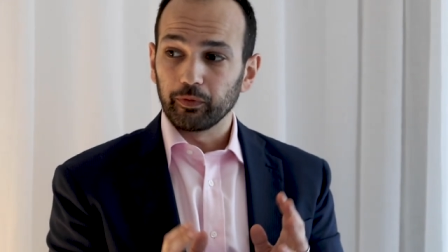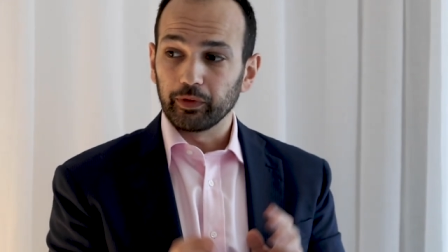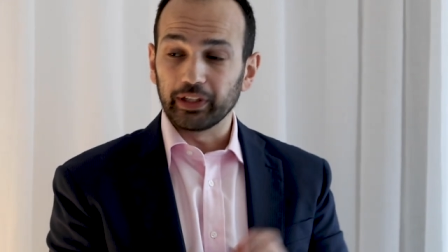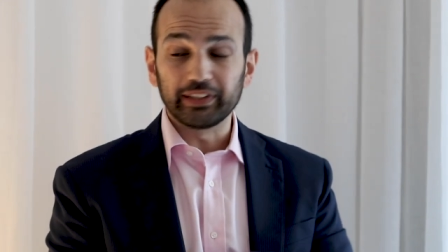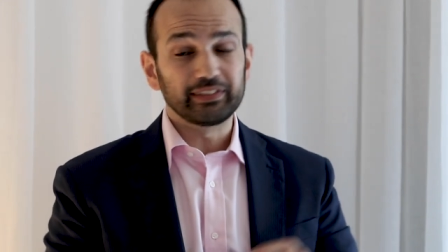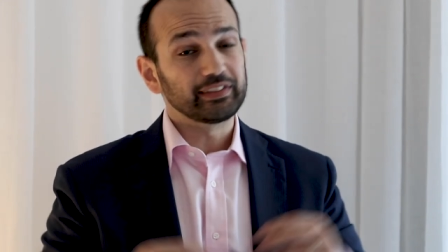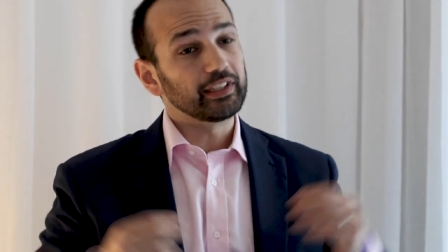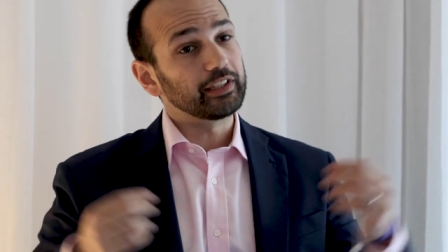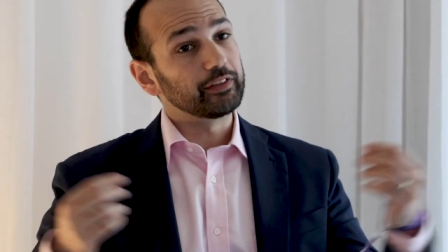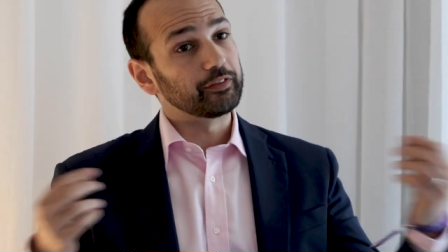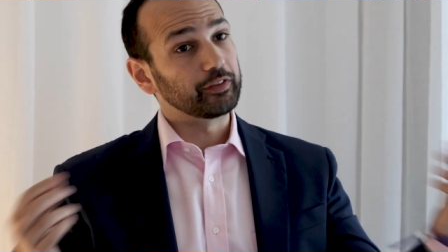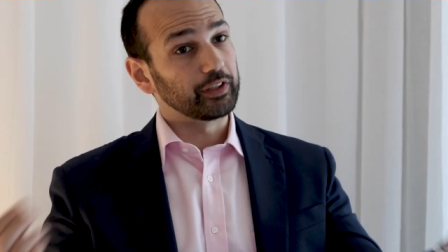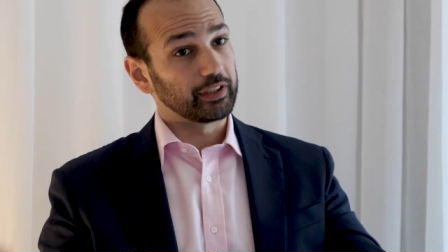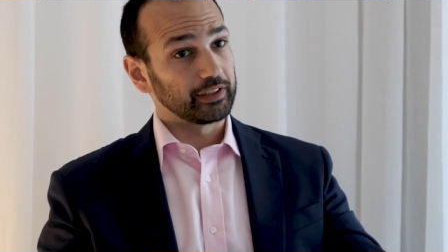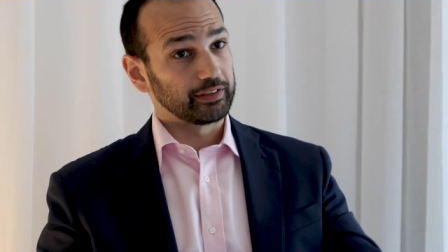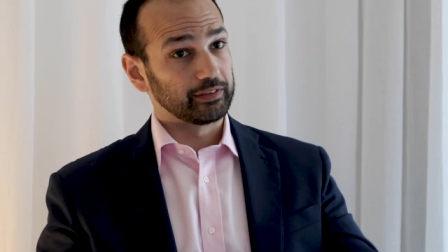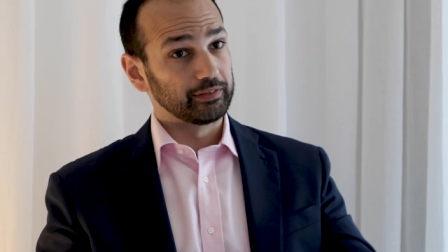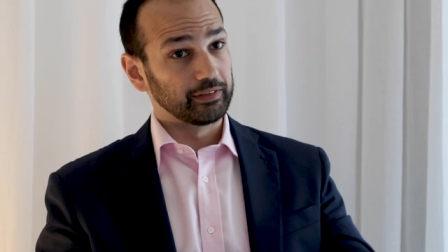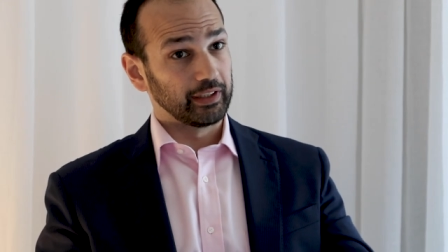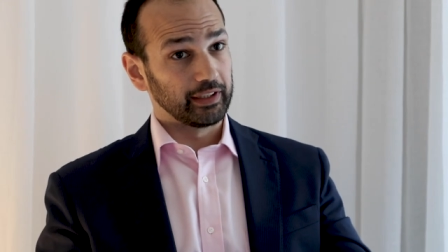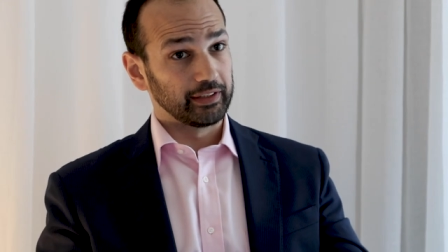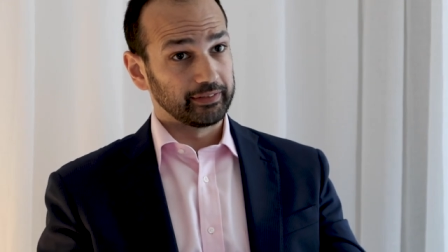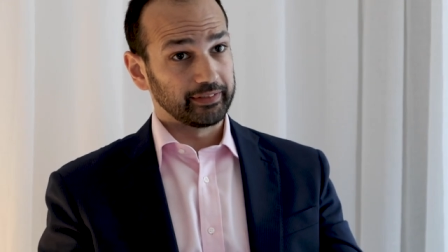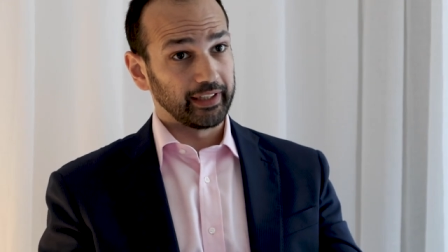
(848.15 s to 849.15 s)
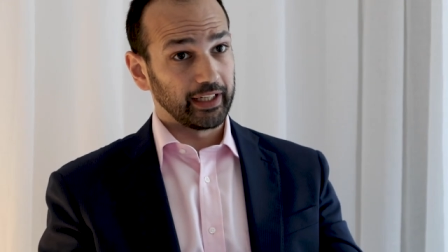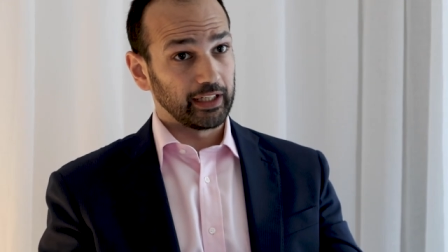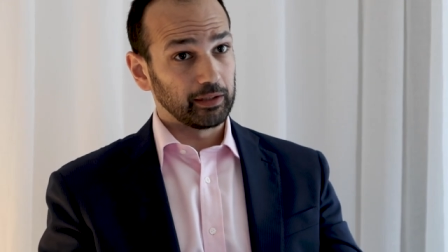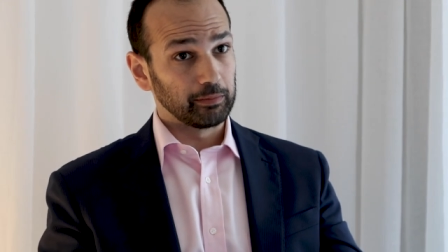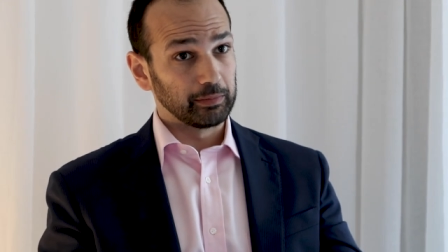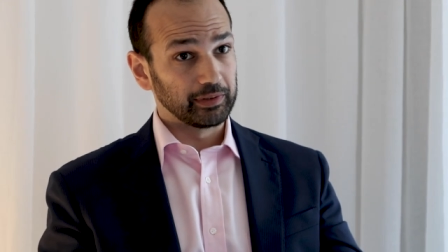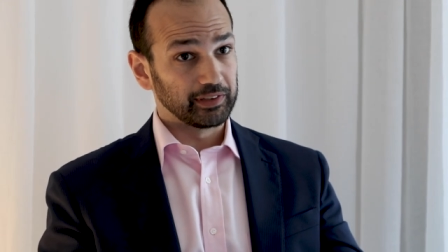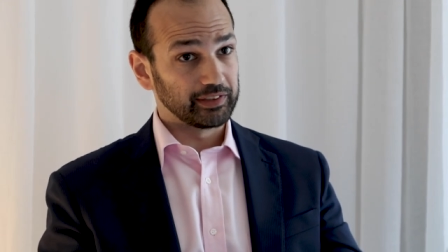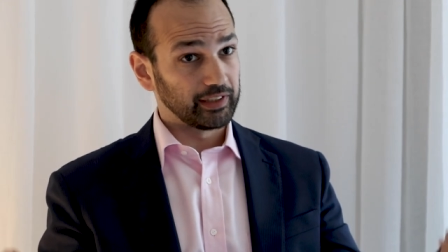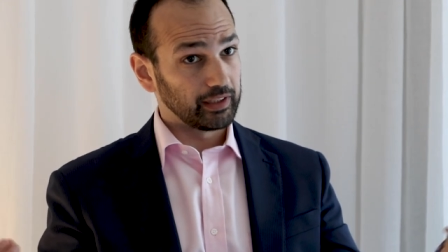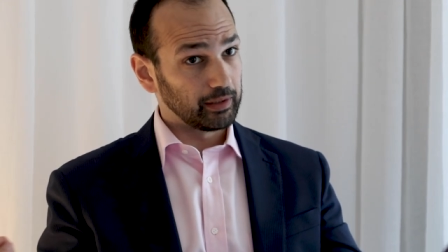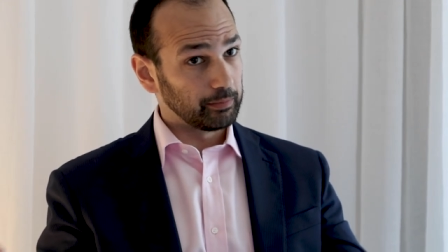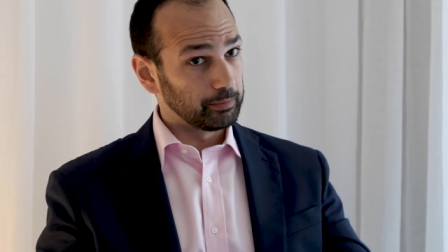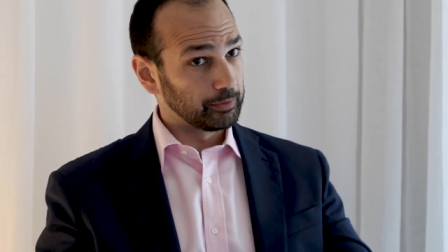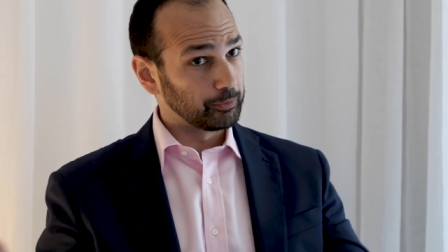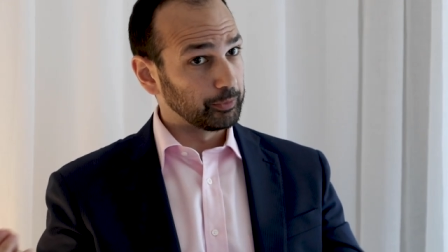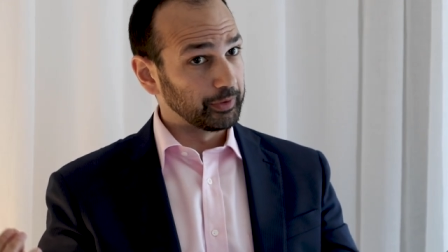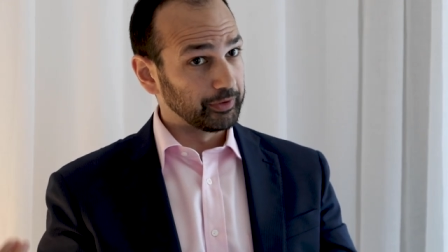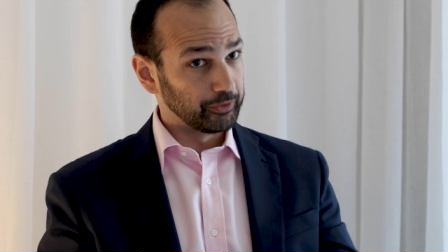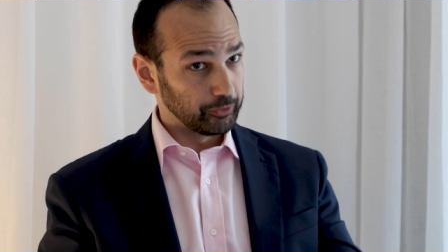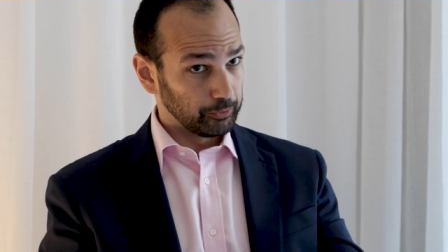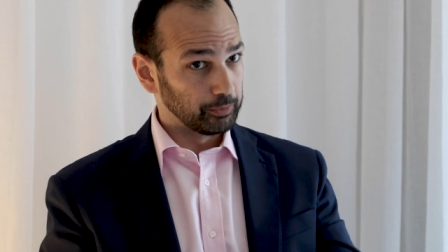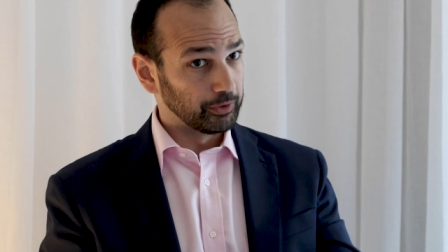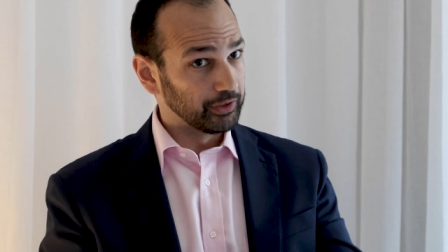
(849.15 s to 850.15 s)
let's say you've got an entanglement set up
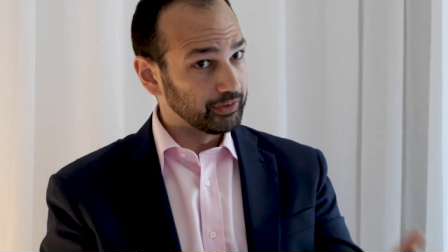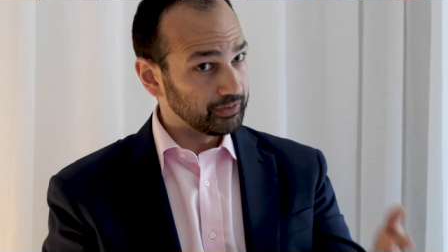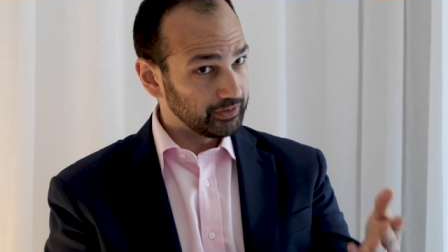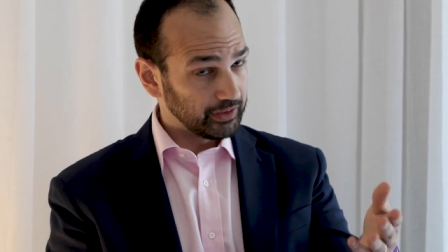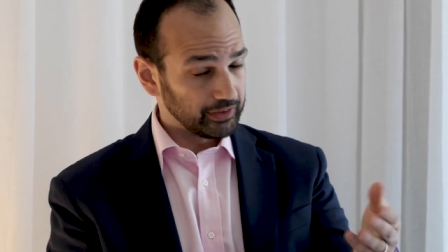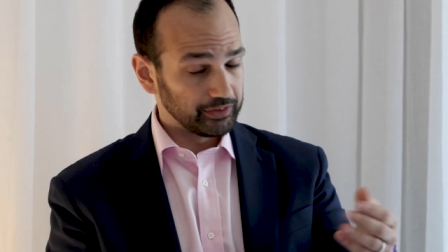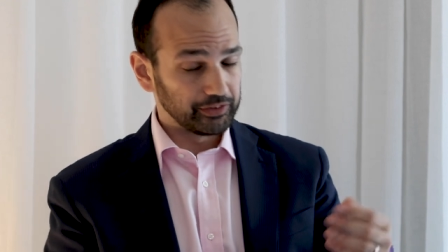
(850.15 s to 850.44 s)
between two points,